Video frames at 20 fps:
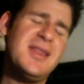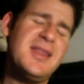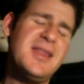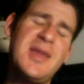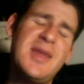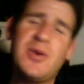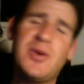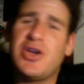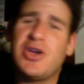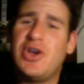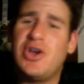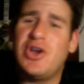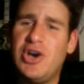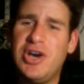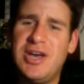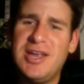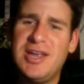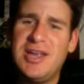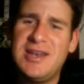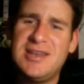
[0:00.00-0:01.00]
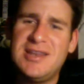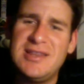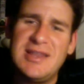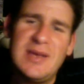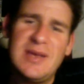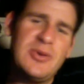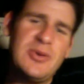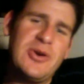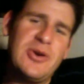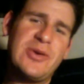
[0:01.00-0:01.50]
good. They
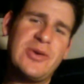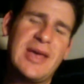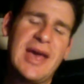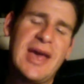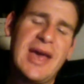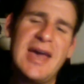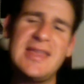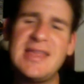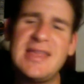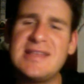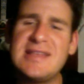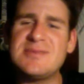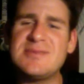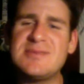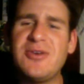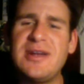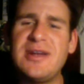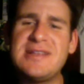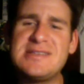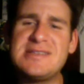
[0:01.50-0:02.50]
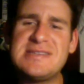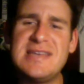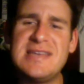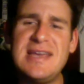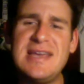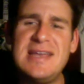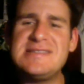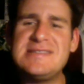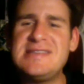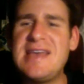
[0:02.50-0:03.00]
were okay. They had some great
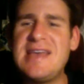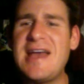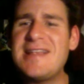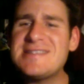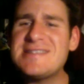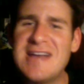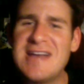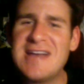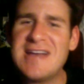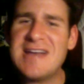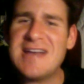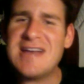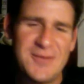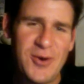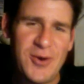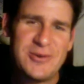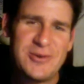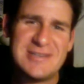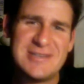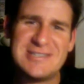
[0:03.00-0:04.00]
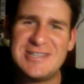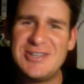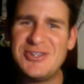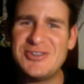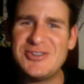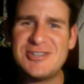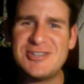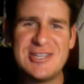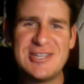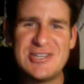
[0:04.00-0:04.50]
scenes. The end's kind of always a little
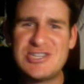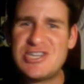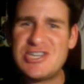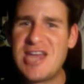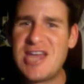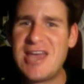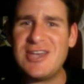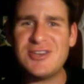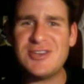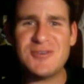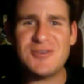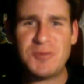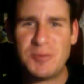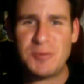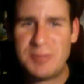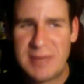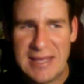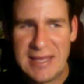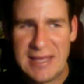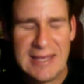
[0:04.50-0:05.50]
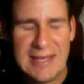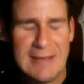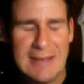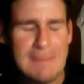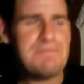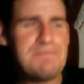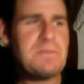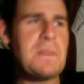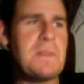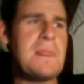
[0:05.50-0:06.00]
cliche-ish for me.
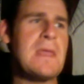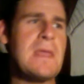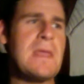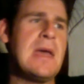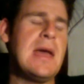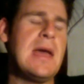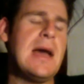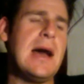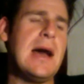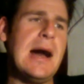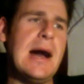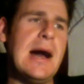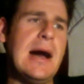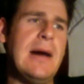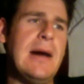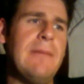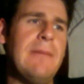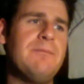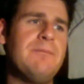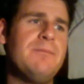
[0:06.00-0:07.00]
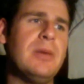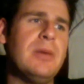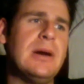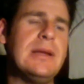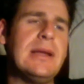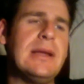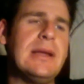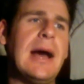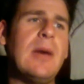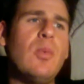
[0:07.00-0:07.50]

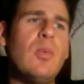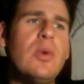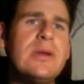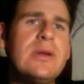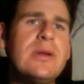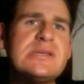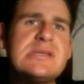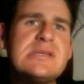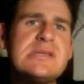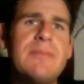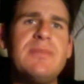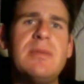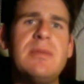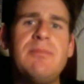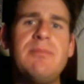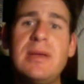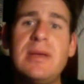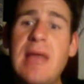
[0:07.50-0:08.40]
But I want something big to